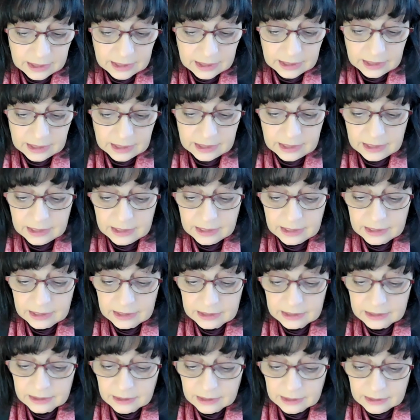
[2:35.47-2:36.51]

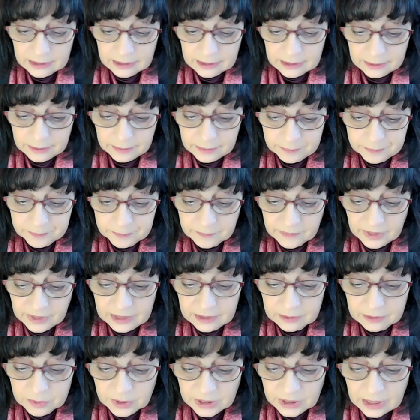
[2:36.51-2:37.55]
in
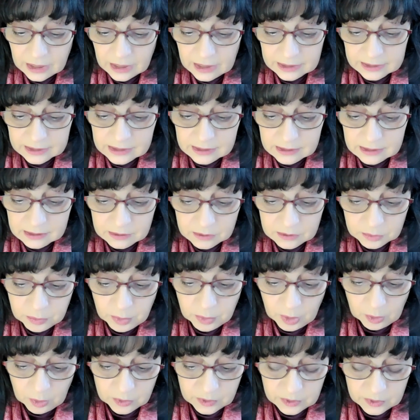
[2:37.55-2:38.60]
regards to
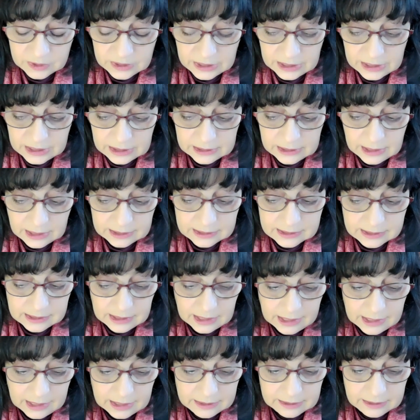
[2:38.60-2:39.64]
both the Hittites
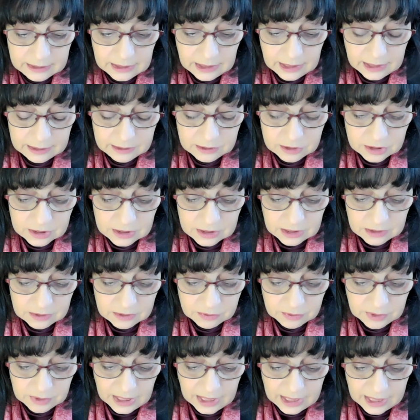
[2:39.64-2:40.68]
and the ancient
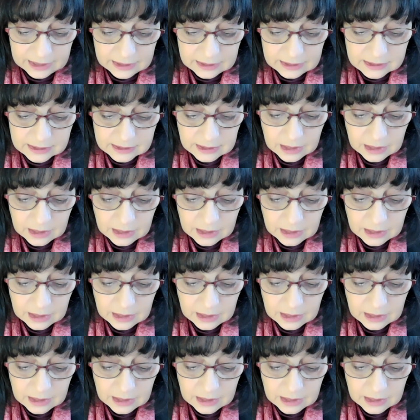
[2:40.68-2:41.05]
Israelites,